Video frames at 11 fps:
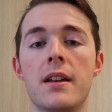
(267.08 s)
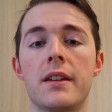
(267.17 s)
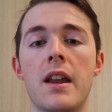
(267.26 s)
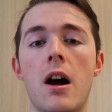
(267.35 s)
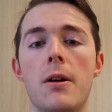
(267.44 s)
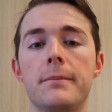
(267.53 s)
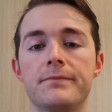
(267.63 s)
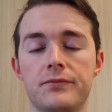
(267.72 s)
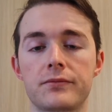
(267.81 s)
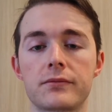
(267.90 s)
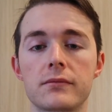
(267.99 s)
Now,
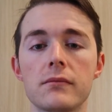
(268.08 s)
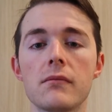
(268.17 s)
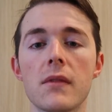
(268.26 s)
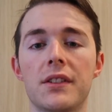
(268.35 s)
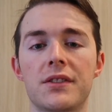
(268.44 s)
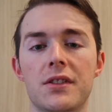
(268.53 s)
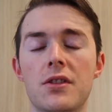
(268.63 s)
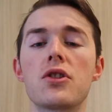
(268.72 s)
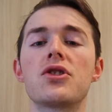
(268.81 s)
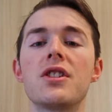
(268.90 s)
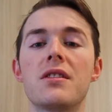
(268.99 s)

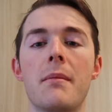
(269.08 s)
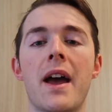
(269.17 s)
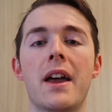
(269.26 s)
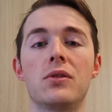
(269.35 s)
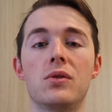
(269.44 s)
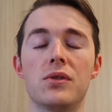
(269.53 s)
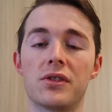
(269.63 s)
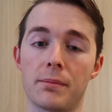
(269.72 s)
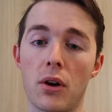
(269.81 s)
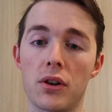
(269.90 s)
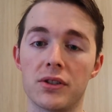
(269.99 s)
Satoshi, the man who
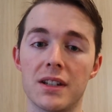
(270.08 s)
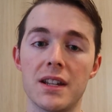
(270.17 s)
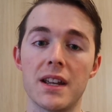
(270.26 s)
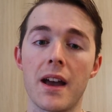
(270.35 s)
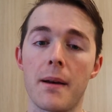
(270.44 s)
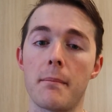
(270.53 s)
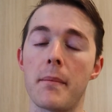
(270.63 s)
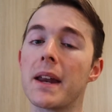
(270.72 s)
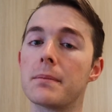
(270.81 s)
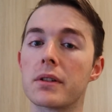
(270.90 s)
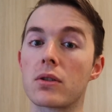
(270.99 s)
supposedly
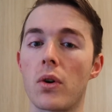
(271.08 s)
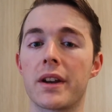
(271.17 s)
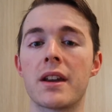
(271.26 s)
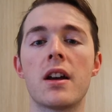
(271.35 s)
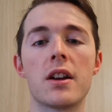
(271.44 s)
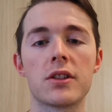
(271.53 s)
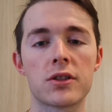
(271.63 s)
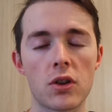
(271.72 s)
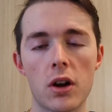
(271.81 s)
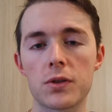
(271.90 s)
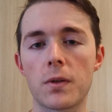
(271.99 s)
made Bitcoin,
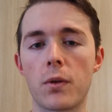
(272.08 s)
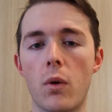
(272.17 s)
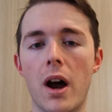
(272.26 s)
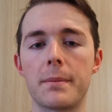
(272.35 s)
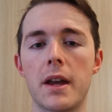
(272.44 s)
starts off the white